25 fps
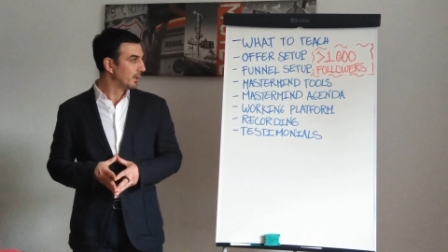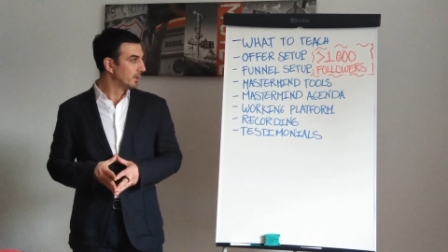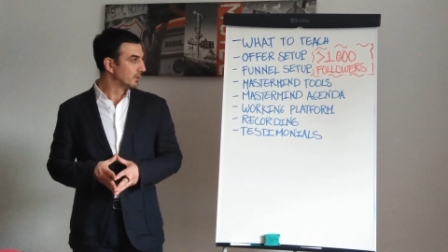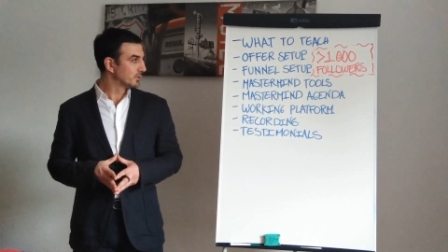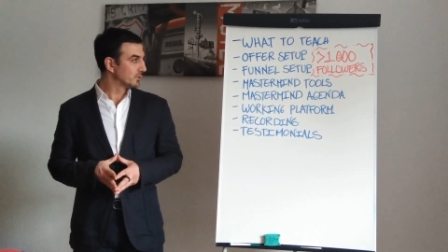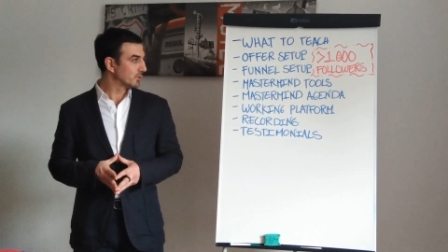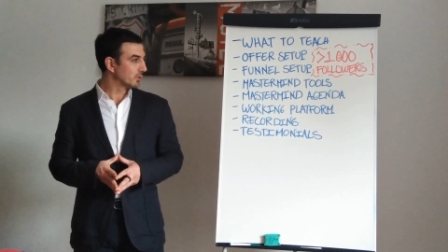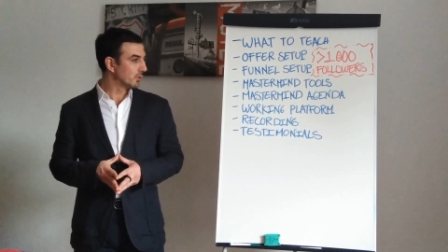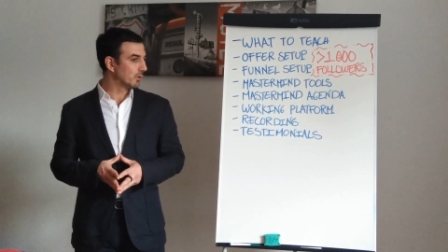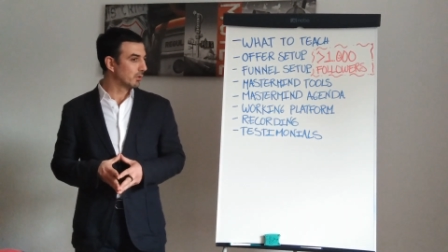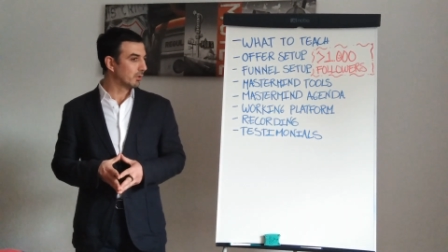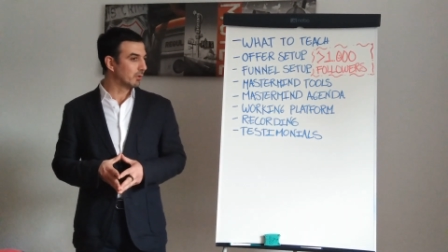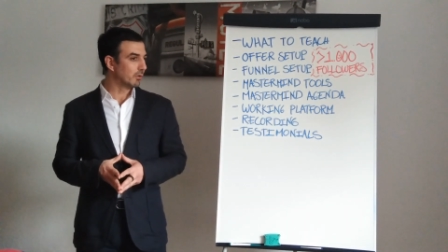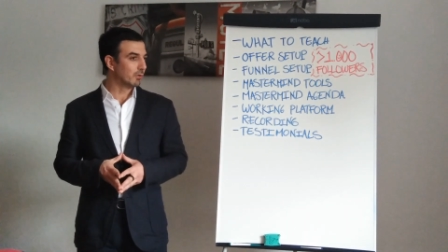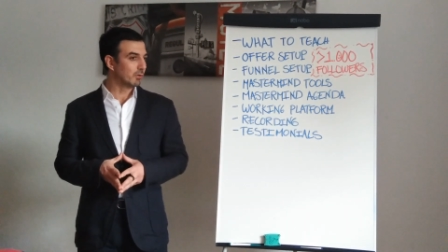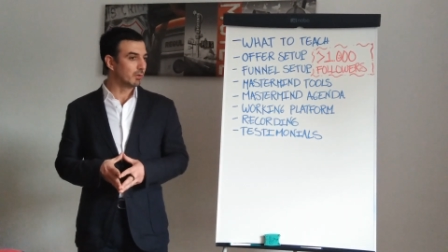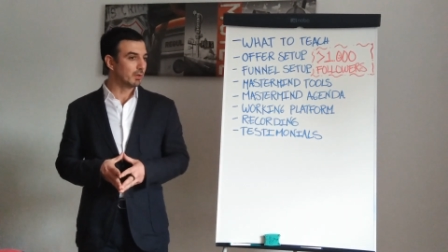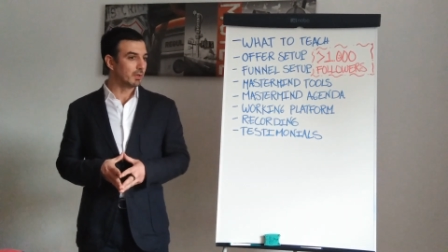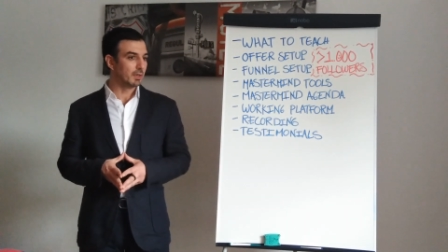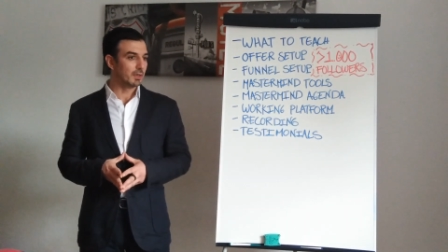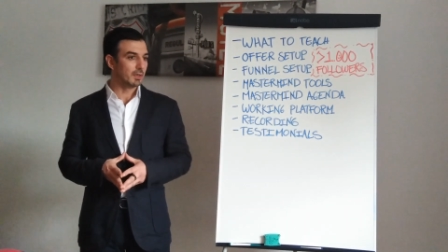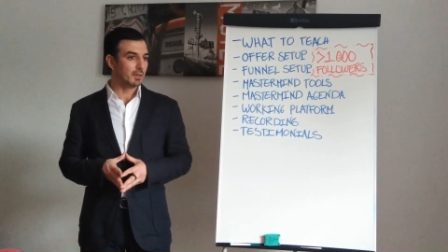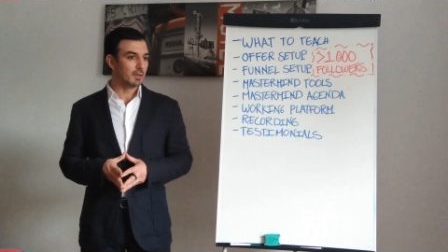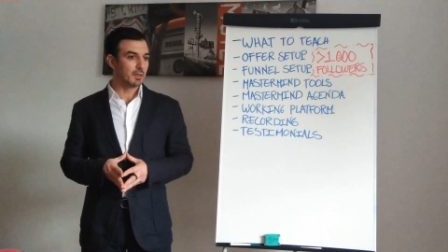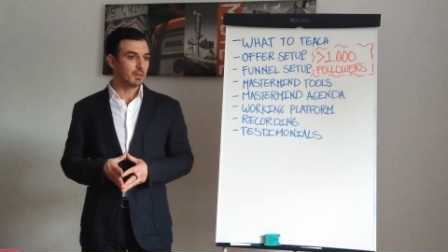
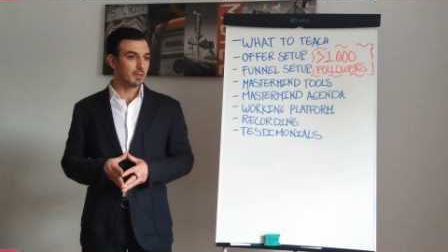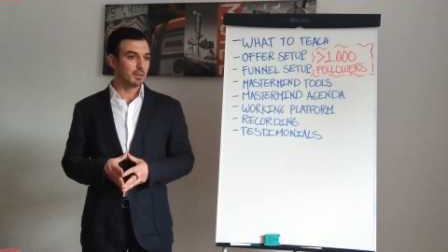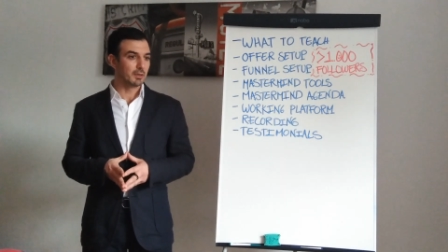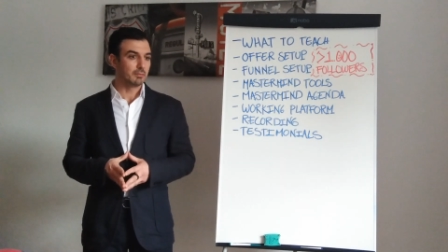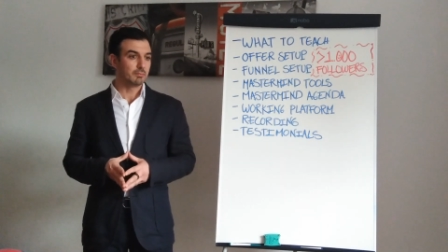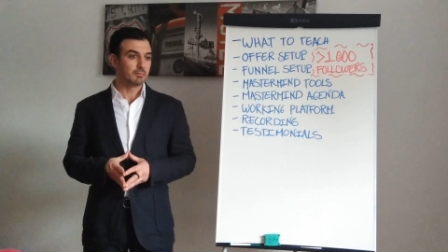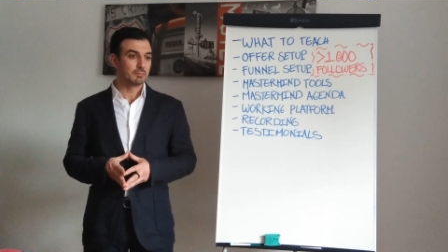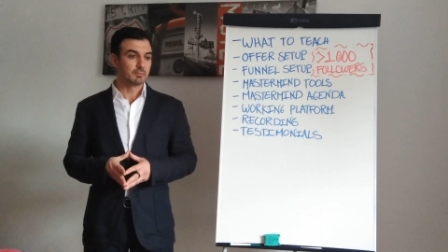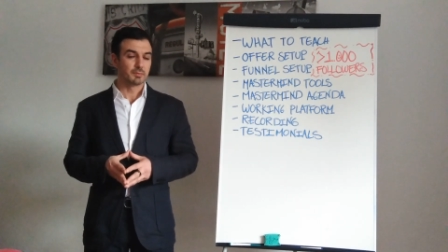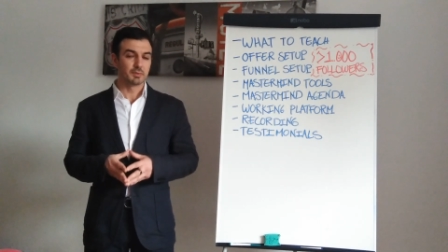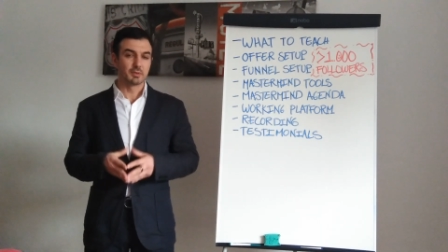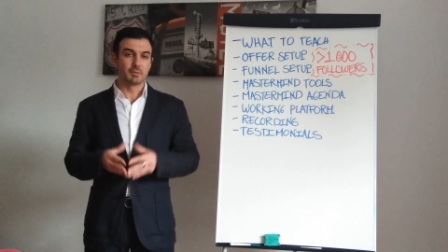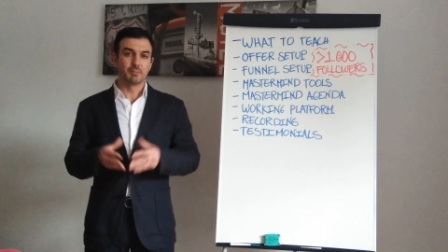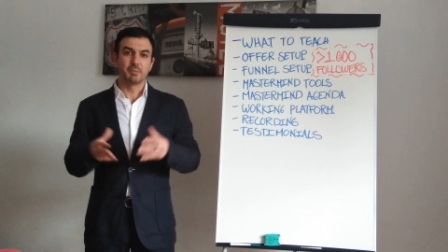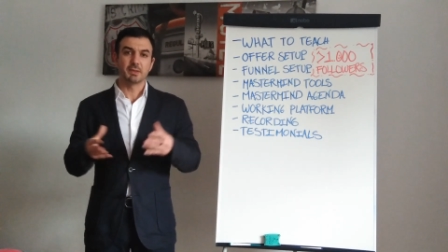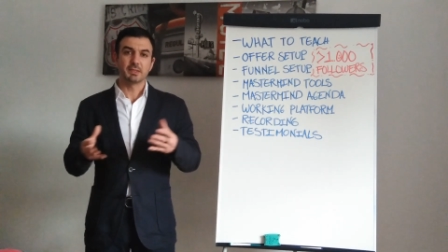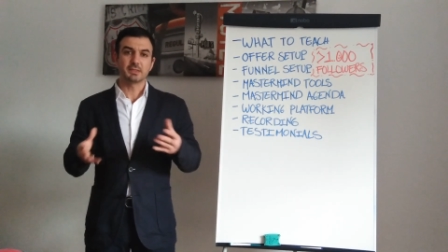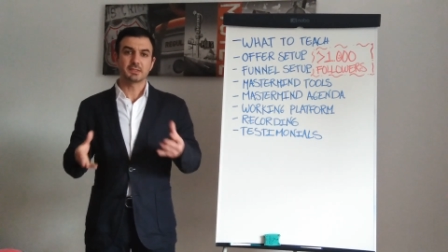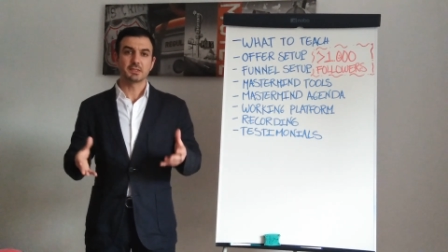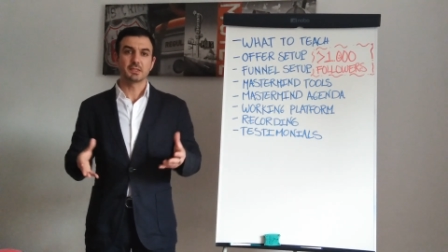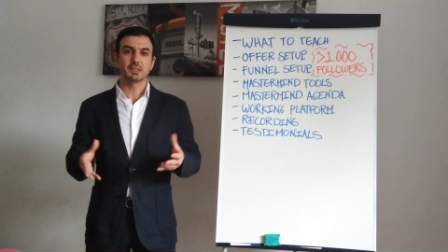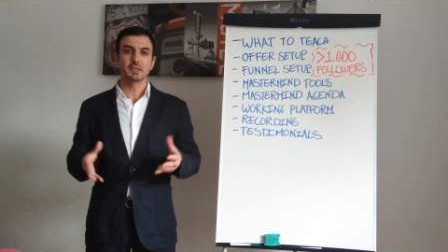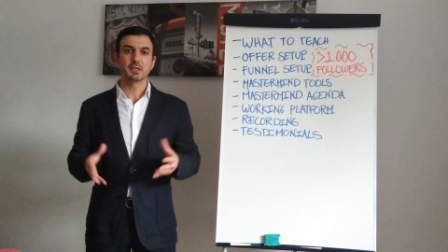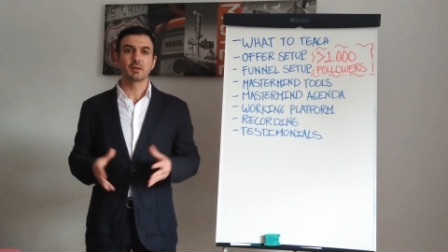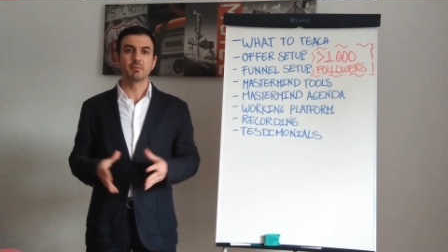So the
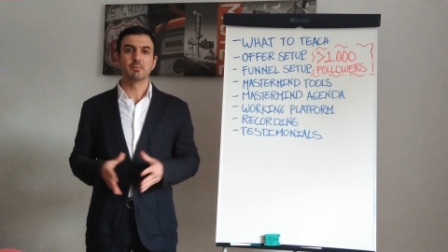best thing